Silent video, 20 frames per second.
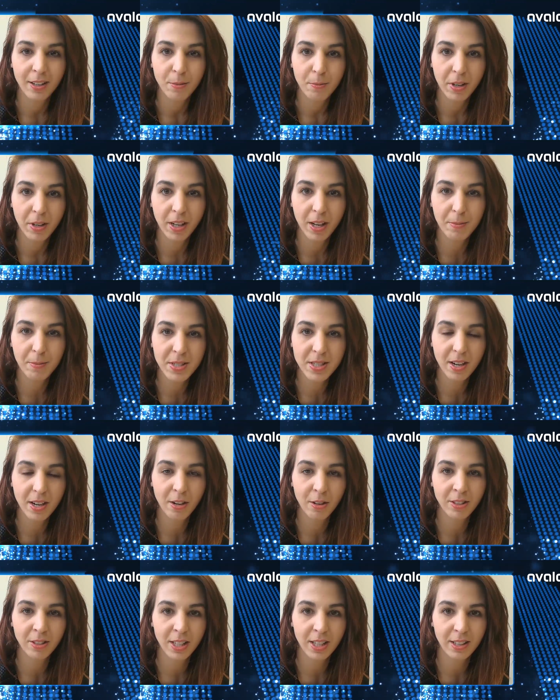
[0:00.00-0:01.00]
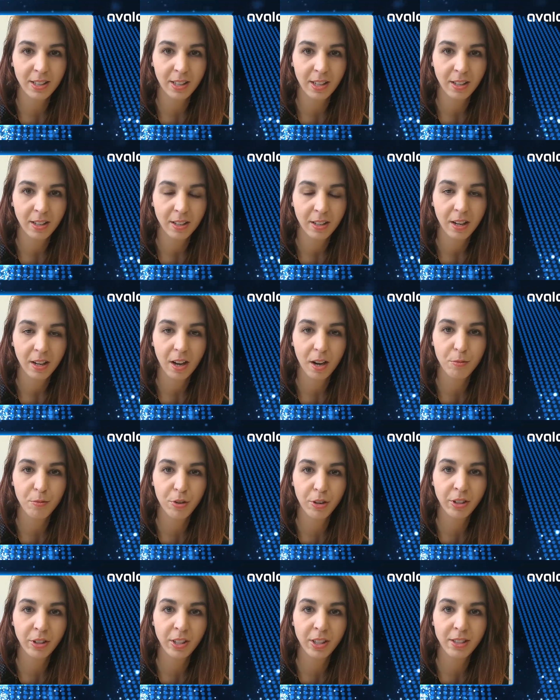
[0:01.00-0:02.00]
my name is Egla Ditlin. I'm
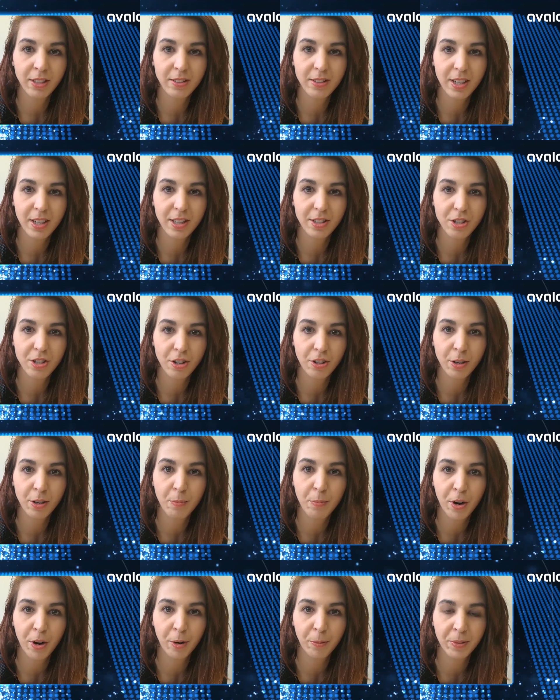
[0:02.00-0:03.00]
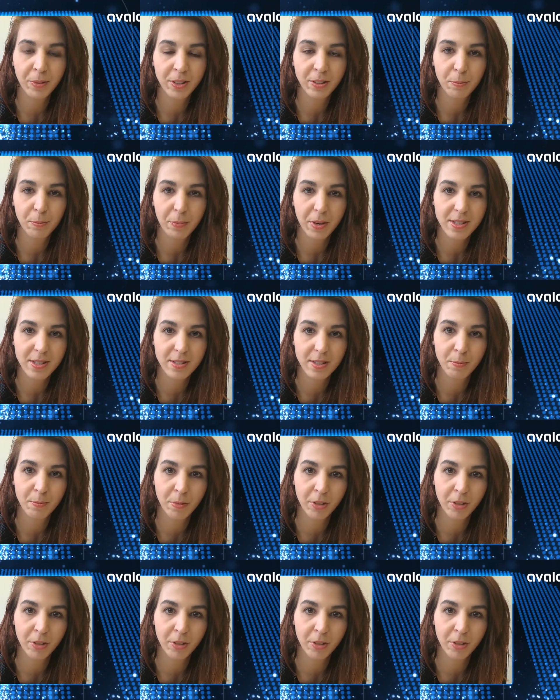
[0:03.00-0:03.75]
working in the HR department based in